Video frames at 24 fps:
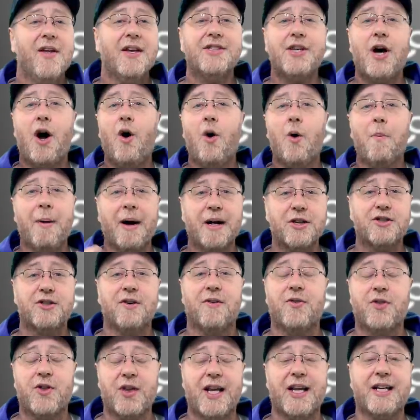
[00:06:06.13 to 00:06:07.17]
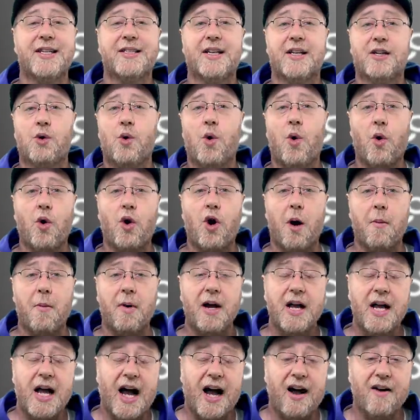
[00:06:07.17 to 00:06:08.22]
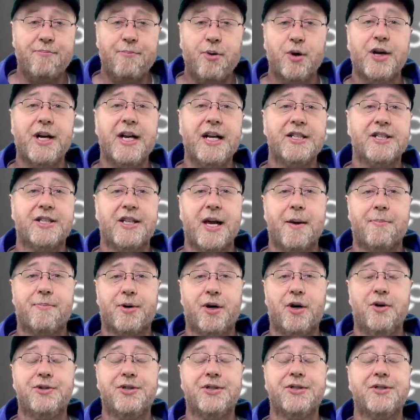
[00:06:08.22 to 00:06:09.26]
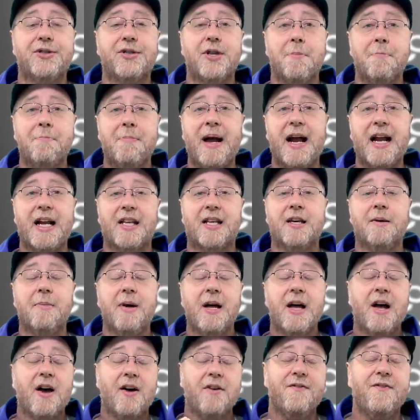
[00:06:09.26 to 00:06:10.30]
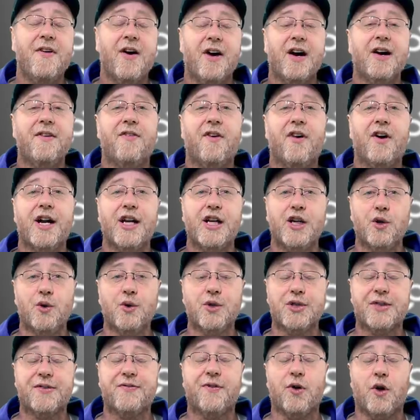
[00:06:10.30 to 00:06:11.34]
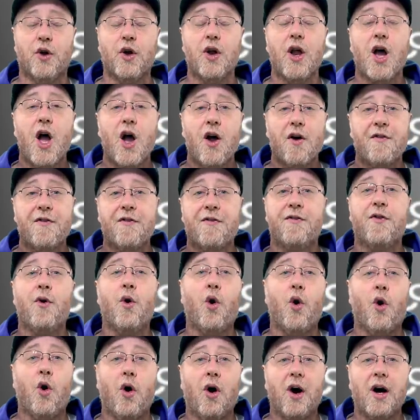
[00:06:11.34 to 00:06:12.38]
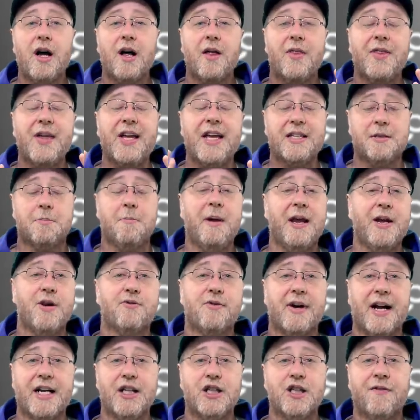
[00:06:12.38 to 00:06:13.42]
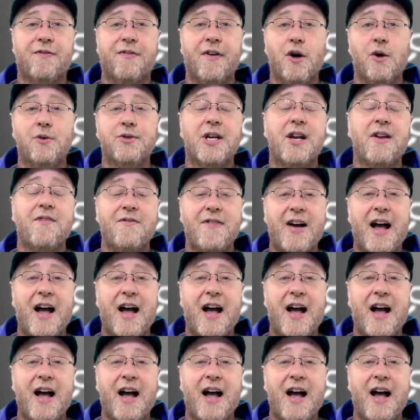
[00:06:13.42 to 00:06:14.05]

There's a whole bunch of things that Qualcomm have put into their processors that make them very, very useful for these mid-range phones. And in